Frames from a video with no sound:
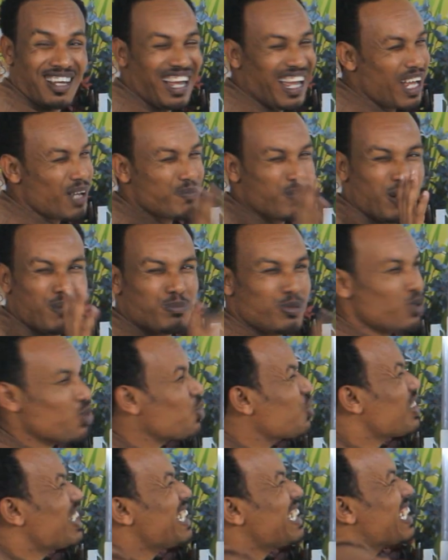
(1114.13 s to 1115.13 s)
I have my
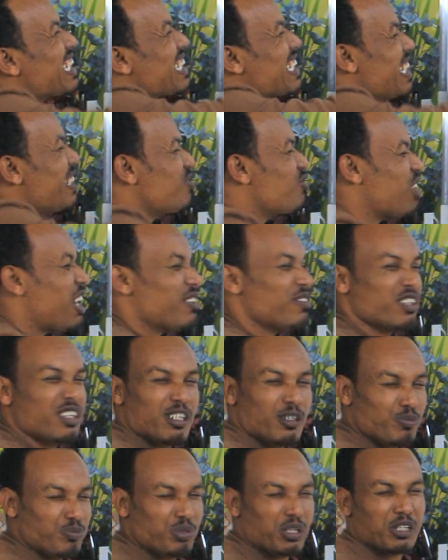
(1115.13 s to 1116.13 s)
boss. He's a slave driver
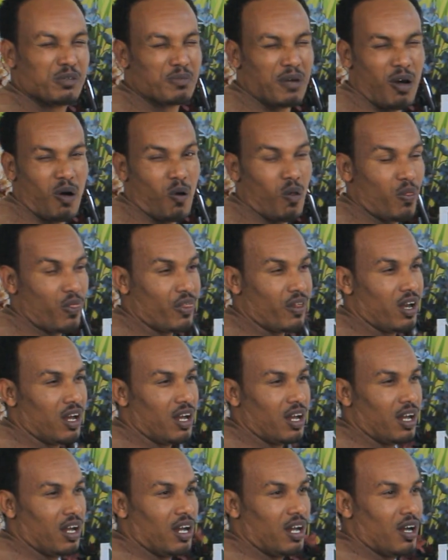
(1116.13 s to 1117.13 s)
and a big mouth.
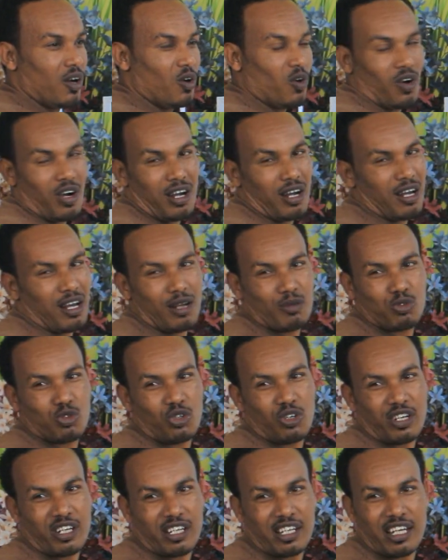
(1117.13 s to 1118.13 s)
Well, I'm
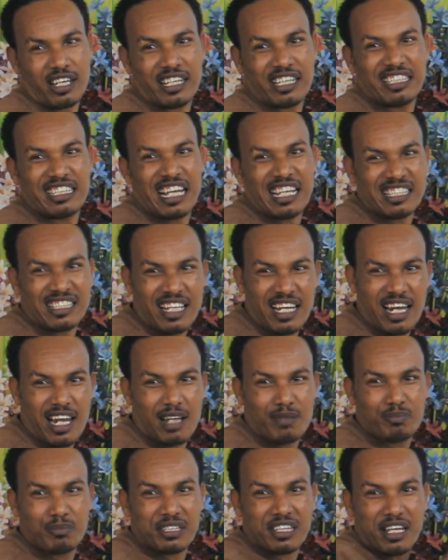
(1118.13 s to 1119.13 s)
sorry. Like,
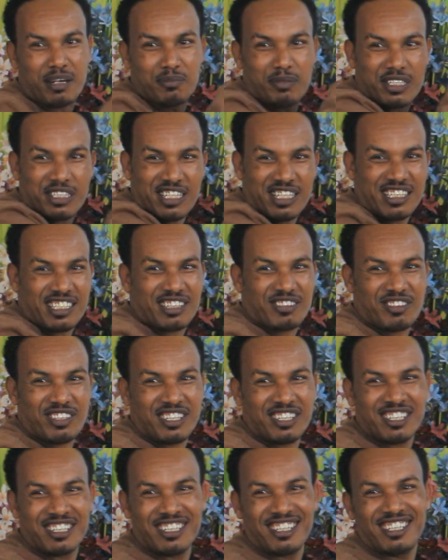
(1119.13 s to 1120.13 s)

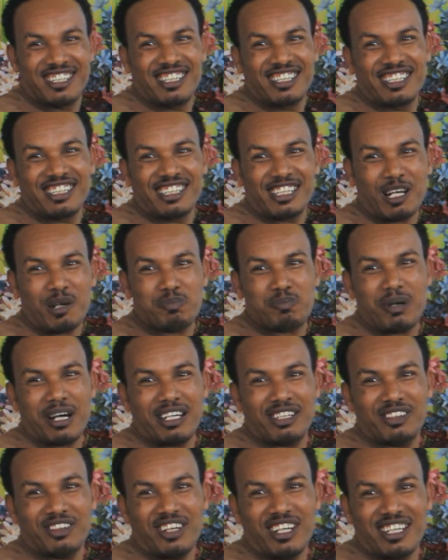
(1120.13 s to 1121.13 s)

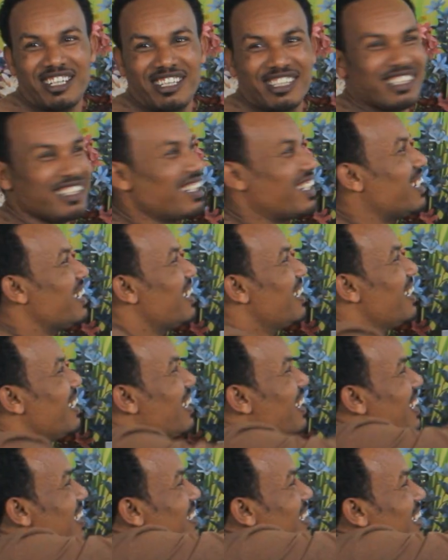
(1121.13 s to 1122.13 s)

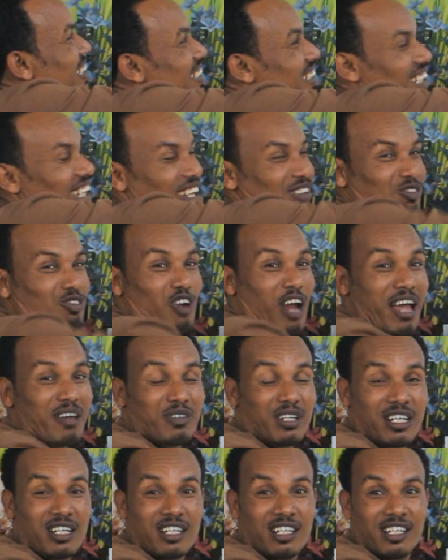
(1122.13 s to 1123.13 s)
he's a slave
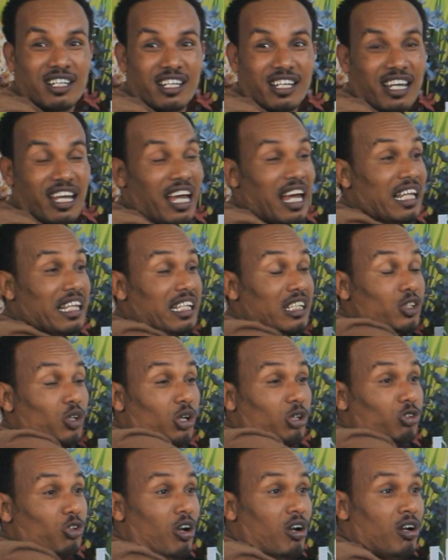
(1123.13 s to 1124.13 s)
driver and he's
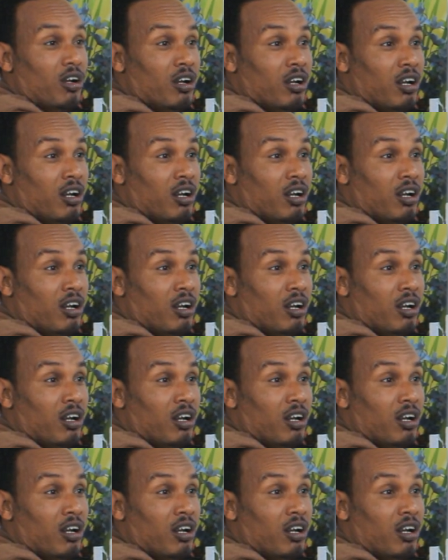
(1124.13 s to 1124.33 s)
also